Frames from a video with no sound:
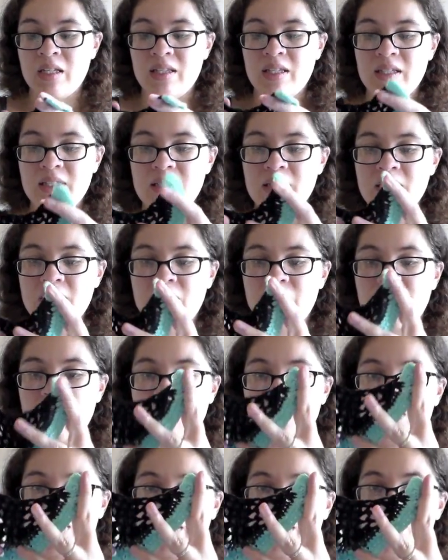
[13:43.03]
This is
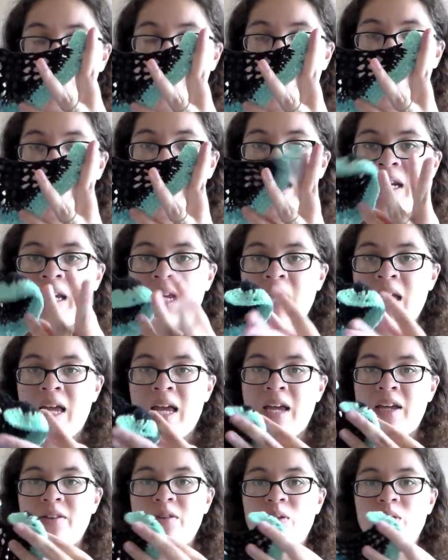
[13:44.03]
fingering weight,
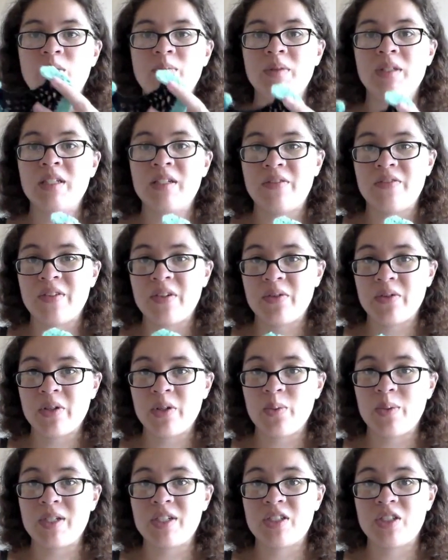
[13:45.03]
and normally a
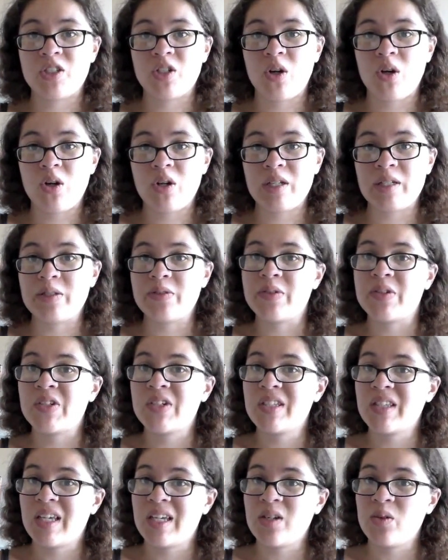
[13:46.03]
fingering weight shawl is
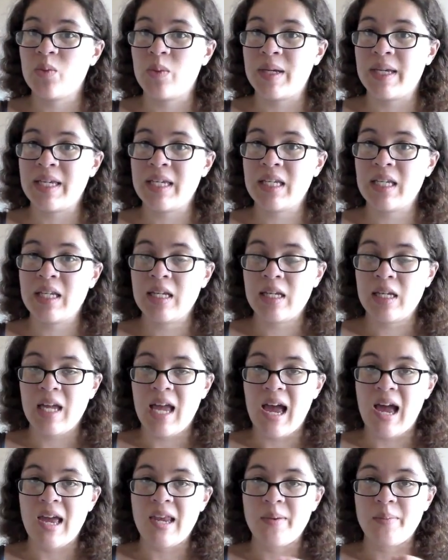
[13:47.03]
very lightweight,
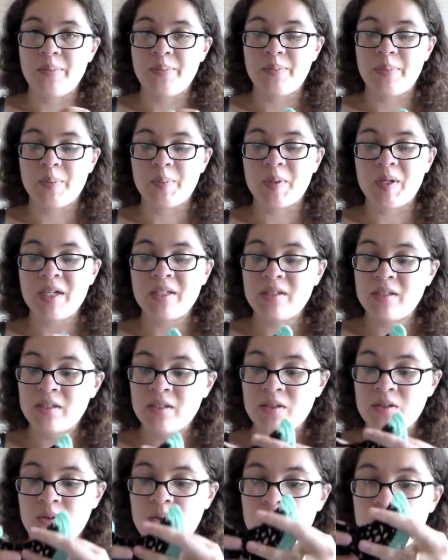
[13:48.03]
but because this
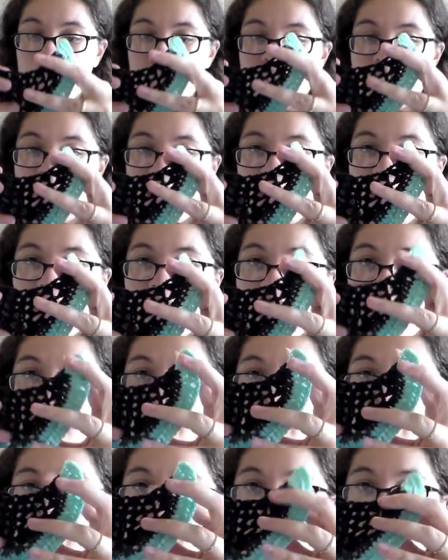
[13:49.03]
is crochet,
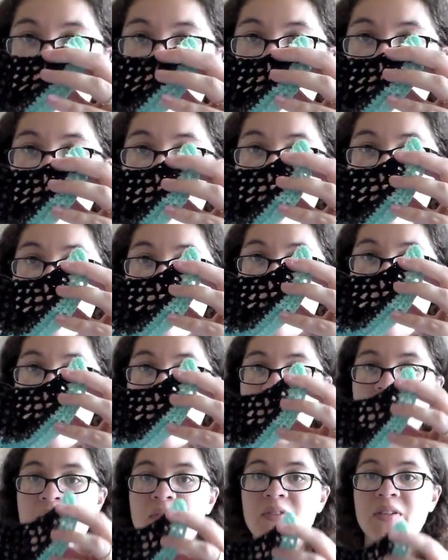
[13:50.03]
I
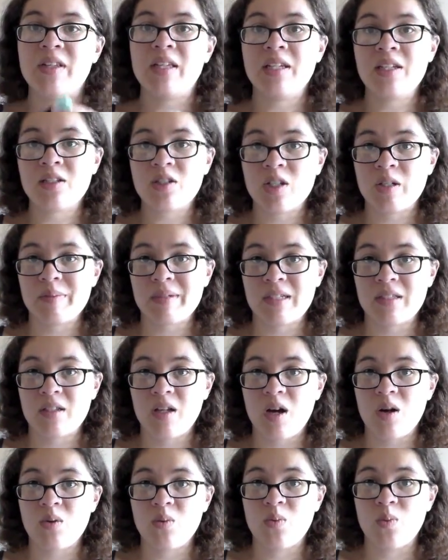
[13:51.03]
have a feeling it's going to be a
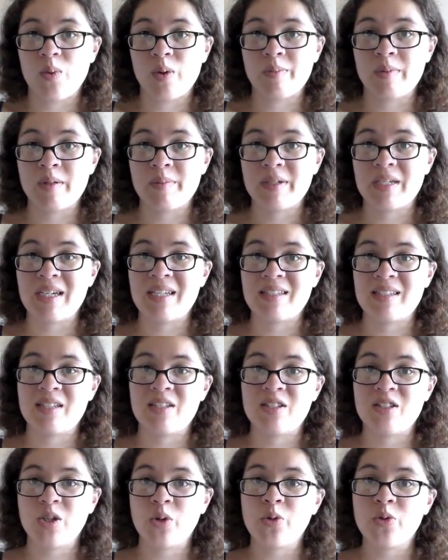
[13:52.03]
lot warmer because
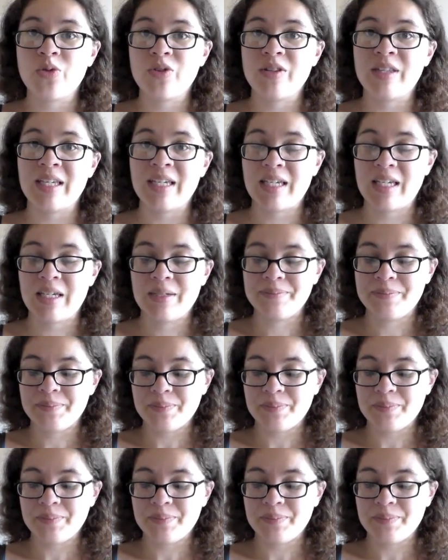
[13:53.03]
it's so thick,